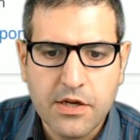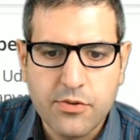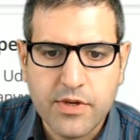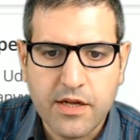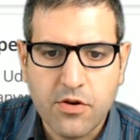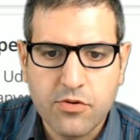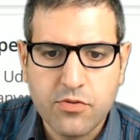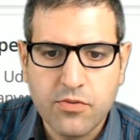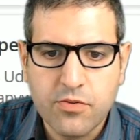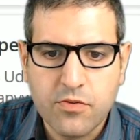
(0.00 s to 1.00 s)
you can go
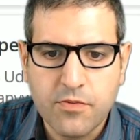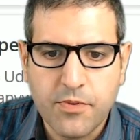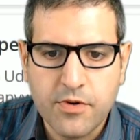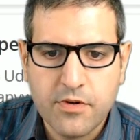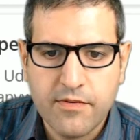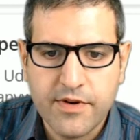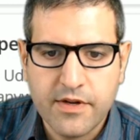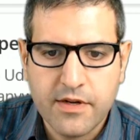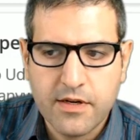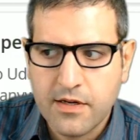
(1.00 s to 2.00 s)
to coupon over
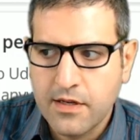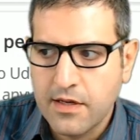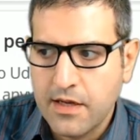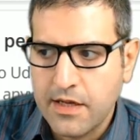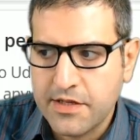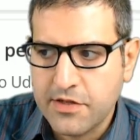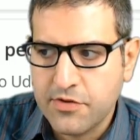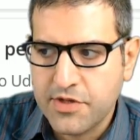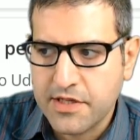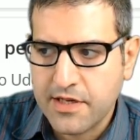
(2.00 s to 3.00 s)
here and then you
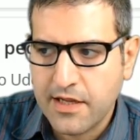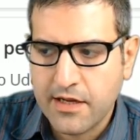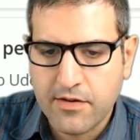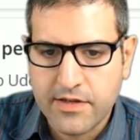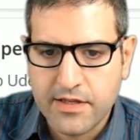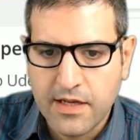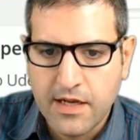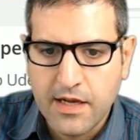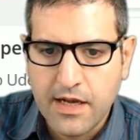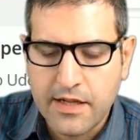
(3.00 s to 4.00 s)
just click on it.
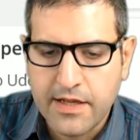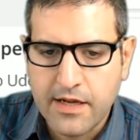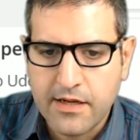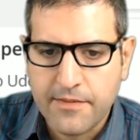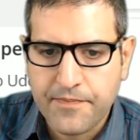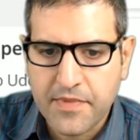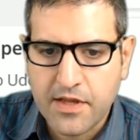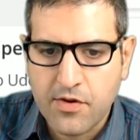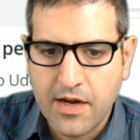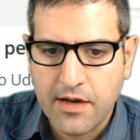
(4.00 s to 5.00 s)
And then
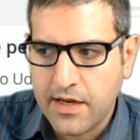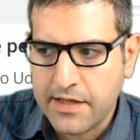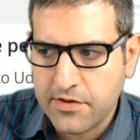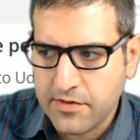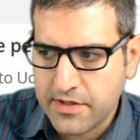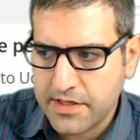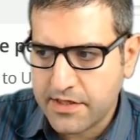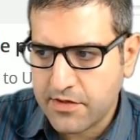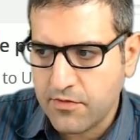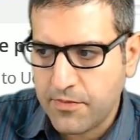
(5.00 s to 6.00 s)
you enter
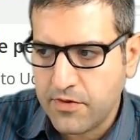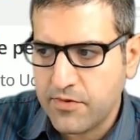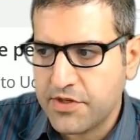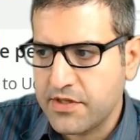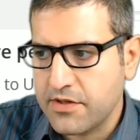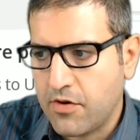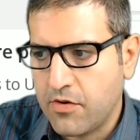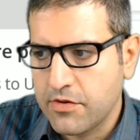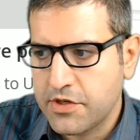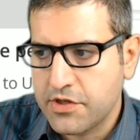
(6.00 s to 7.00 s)
this coupon, which is
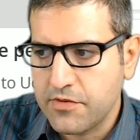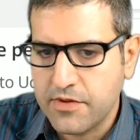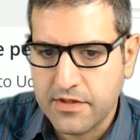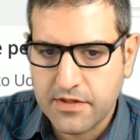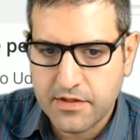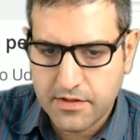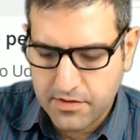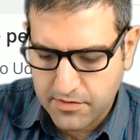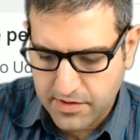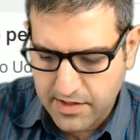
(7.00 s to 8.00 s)
old students.
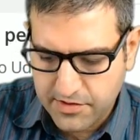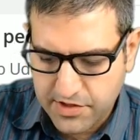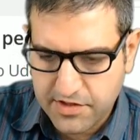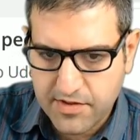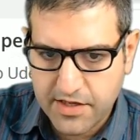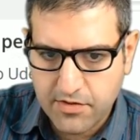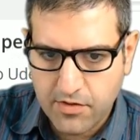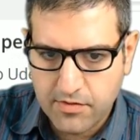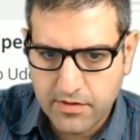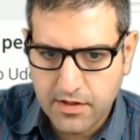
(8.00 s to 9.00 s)
So you can just write
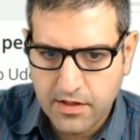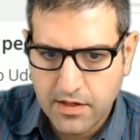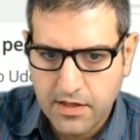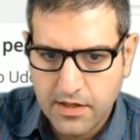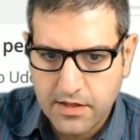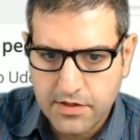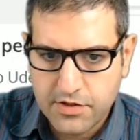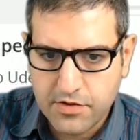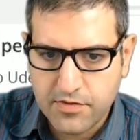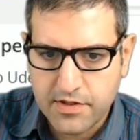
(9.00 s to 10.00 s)
old
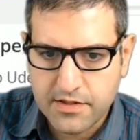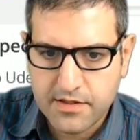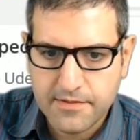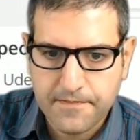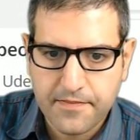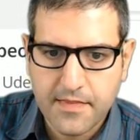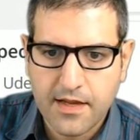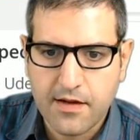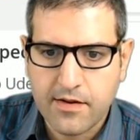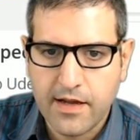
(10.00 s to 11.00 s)
students,
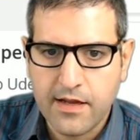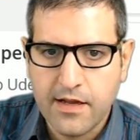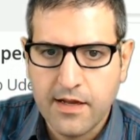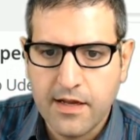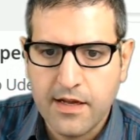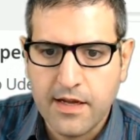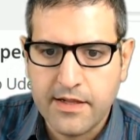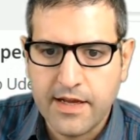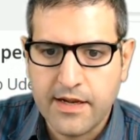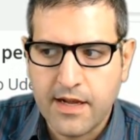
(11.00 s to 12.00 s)
okay, and
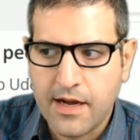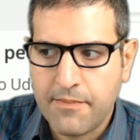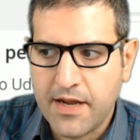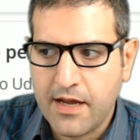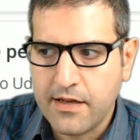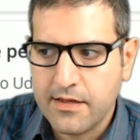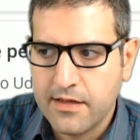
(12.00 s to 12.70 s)
then apply.